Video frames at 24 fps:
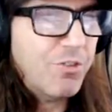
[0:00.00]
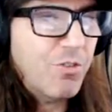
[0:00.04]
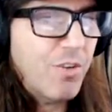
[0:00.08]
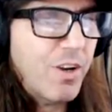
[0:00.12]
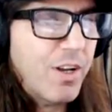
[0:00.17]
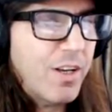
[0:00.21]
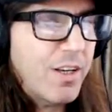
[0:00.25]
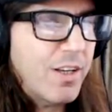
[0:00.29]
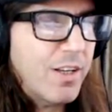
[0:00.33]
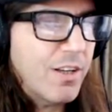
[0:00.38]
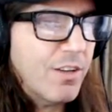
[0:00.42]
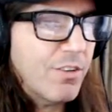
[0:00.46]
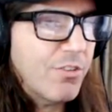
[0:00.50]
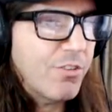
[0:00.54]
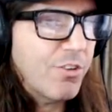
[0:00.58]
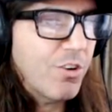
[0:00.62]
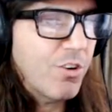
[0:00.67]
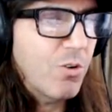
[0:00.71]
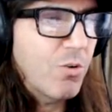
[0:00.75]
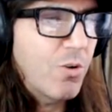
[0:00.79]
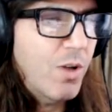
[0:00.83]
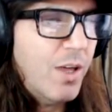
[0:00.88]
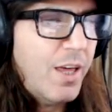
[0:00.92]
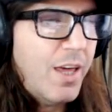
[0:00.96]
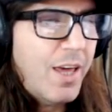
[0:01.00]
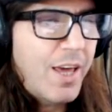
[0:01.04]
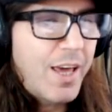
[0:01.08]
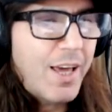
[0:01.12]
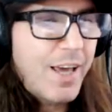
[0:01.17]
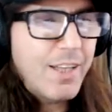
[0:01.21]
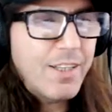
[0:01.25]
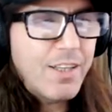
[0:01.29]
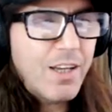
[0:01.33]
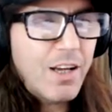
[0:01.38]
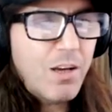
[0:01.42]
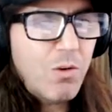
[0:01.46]
right here. So
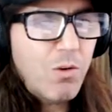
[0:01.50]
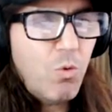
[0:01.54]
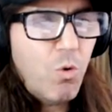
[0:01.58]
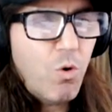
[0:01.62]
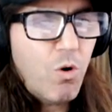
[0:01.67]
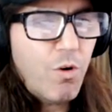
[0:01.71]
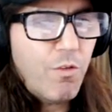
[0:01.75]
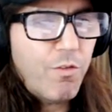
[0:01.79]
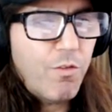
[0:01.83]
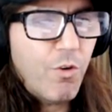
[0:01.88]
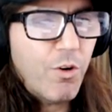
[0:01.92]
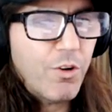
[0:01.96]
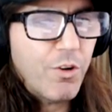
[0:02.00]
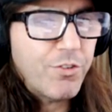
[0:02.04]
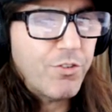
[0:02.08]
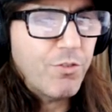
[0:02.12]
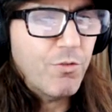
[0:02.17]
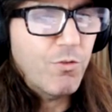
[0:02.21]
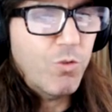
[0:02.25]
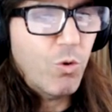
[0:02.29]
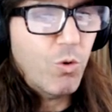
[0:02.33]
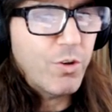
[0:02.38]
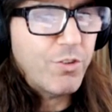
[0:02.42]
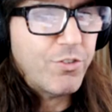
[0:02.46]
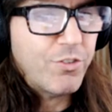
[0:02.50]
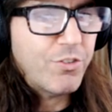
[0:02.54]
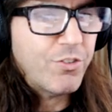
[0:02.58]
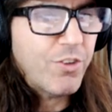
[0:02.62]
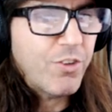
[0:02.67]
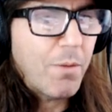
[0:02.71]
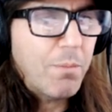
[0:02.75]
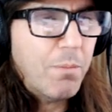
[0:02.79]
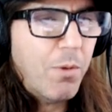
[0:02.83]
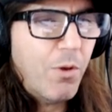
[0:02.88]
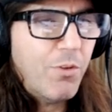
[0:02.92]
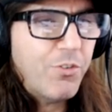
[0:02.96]
anti-war vo- voices
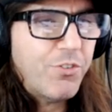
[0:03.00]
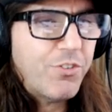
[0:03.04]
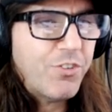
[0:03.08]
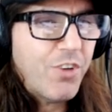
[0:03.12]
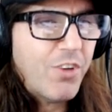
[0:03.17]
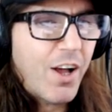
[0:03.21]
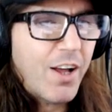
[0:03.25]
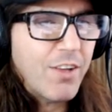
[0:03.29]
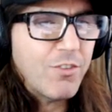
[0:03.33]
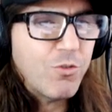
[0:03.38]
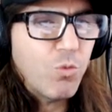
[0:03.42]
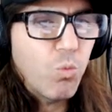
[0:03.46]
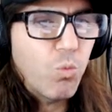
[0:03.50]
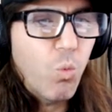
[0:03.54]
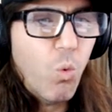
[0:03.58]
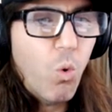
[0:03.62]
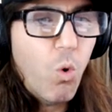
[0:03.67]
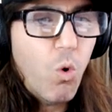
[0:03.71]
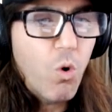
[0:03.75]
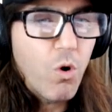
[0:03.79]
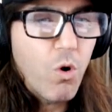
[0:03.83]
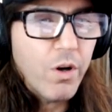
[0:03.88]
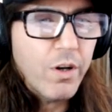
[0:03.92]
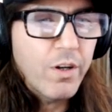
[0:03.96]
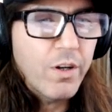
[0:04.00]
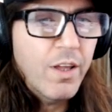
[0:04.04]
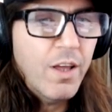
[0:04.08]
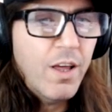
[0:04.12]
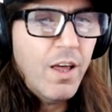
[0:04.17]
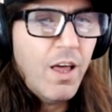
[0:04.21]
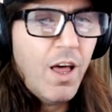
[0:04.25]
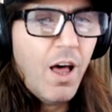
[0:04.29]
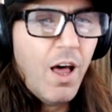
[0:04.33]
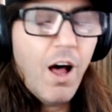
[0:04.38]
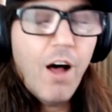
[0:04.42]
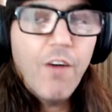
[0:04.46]
on both sides warn
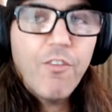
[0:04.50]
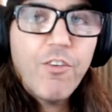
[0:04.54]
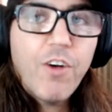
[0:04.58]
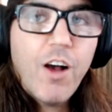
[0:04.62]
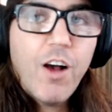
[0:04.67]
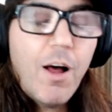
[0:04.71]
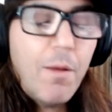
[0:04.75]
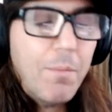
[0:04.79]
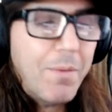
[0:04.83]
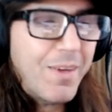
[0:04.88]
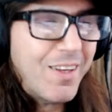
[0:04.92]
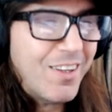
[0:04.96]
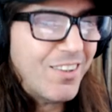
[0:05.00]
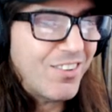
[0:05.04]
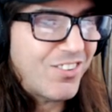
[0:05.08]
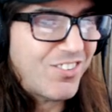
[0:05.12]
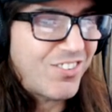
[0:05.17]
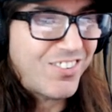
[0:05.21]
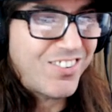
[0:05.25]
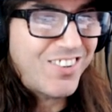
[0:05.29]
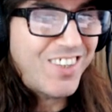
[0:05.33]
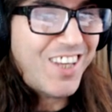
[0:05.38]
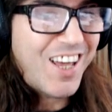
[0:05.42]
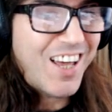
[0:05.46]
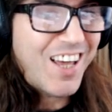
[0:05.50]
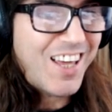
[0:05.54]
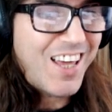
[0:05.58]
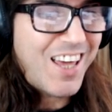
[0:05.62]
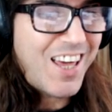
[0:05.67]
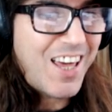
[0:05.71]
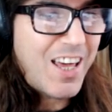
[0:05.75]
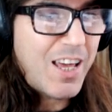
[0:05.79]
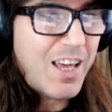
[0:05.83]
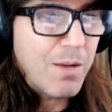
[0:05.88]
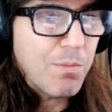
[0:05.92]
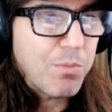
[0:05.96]
of coming C I
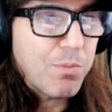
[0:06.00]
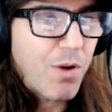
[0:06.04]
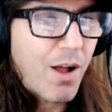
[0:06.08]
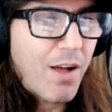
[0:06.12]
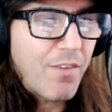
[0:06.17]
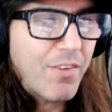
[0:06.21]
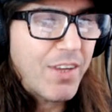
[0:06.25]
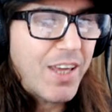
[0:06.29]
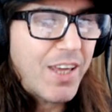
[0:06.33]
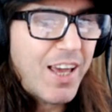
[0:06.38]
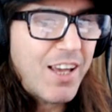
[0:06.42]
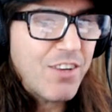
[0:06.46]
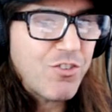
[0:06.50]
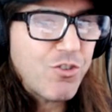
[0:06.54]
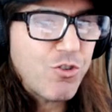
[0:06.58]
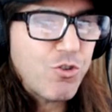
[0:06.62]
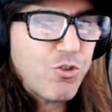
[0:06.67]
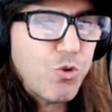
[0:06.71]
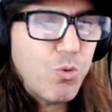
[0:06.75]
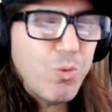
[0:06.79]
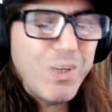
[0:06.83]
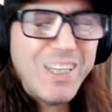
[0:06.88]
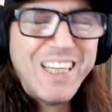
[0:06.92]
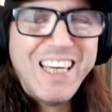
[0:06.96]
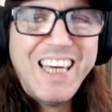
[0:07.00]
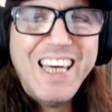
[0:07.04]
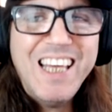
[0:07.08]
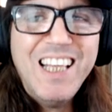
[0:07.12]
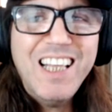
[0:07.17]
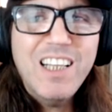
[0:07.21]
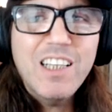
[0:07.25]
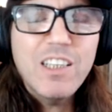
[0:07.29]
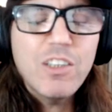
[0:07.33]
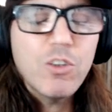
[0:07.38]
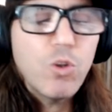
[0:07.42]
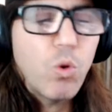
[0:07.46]
A provocation to
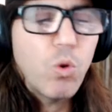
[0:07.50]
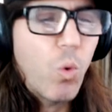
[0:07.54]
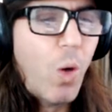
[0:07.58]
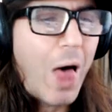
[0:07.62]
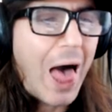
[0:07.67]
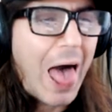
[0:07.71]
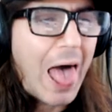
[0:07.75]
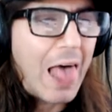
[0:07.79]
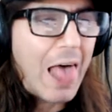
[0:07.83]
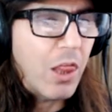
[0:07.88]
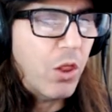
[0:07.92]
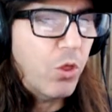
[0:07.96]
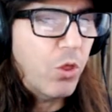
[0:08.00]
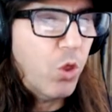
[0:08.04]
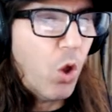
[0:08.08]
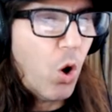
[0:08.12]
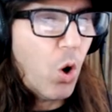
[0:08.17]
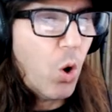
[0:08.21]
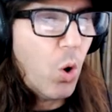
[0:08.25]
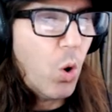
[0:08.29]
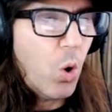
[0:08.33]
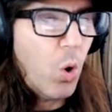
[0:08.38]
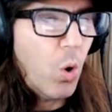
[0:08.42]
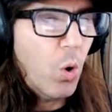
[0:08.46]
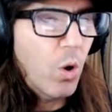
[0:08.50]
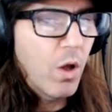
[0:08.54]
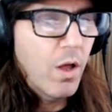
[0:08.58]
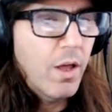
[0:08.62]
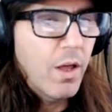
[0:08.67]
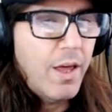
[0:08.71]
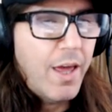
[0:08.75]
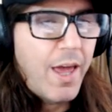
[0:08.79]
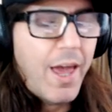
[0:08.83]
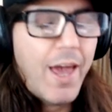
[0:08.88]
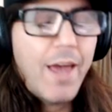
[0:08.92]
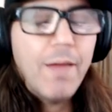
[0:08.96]
kill Guaidó
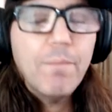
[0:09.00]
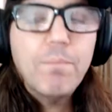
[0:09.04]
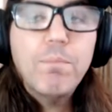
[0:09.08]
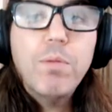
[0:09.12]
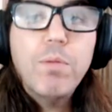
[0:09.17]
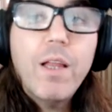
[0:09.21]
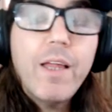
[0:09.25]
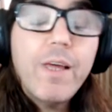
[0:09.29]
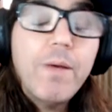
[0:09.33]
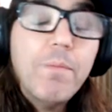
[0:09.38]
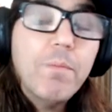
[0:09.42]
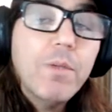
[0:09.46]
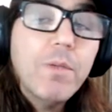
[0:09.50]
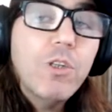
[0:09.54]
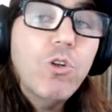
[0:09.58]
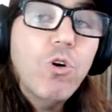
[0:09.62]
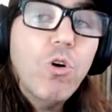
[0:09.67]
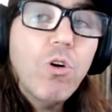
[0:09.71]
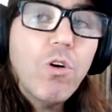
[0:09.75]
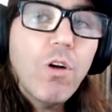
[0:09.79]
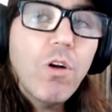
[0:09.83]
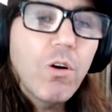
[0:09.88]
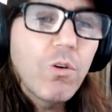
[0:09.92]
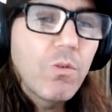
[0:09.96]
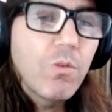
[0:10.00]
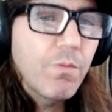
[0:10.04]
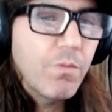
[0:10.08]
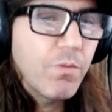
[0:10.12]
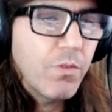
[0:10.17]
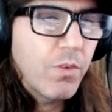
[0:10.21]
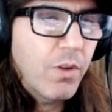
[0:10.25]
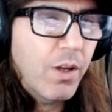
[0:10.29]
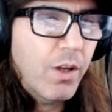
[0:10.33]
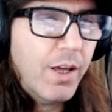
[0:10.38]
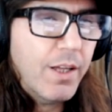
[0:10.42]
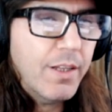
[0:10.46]
and blame Maduro.
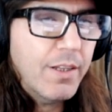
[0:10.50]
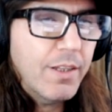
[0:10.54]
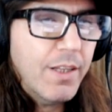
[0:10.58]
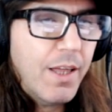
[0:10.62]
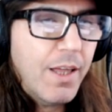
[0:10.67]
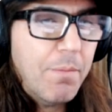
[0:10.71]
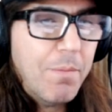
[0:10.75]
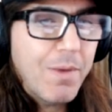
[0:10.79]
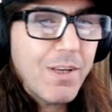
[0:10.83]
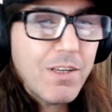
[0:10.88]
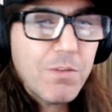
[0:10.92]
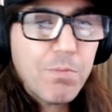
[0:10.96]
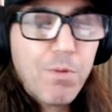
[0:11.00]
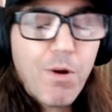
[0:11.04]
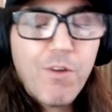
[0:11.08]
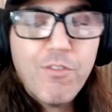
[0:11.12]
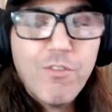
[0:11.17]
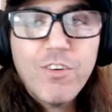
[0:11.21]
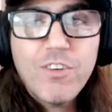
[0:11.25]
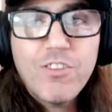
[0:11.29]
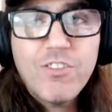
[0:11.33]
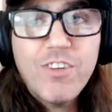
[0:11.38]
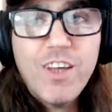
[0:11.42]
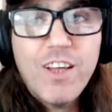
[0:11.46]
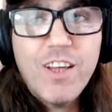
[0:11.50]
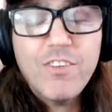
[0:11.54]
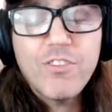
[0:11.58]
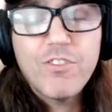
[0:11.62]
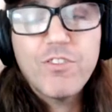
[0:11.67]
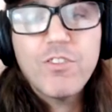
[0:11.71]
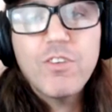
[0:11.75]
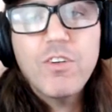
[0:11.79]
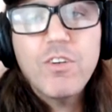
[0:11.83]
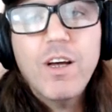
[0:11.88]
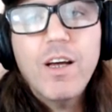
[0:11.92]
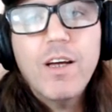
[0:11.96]
Right? That makes perfect
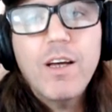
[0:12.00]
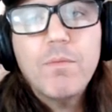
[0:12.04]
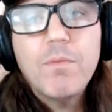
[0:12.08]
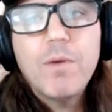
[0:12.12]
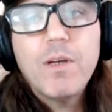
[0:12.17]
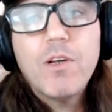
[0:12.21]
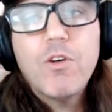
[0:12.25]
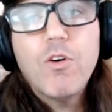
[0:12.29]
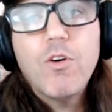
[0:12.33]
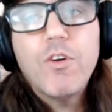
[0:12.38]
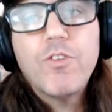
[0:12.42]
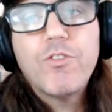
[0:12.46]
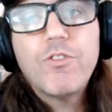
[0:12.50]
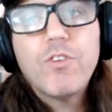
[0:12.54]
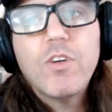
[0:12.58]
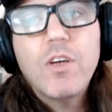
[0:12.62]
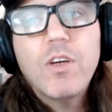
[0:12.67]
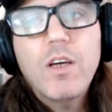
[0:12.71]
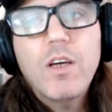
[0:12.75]
sense, right? Because